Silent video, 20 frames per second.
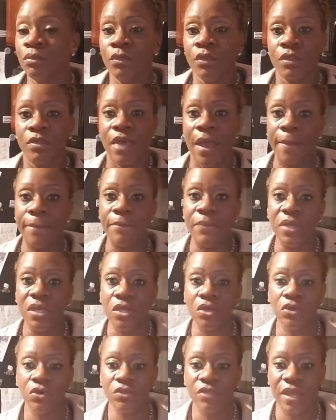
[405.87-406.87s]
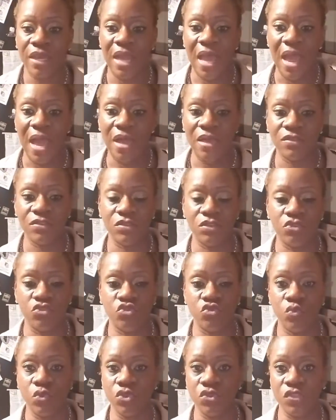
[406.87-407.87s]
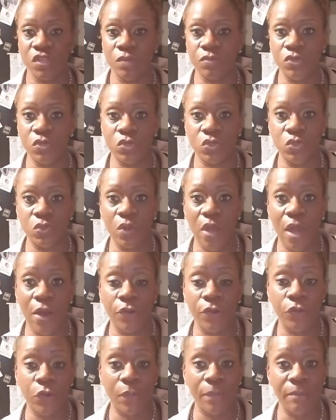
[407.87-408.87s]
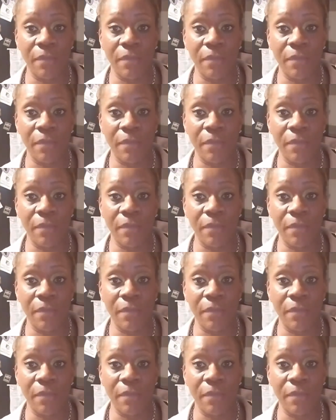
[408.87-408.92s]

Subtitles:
that meal that you would substitute out your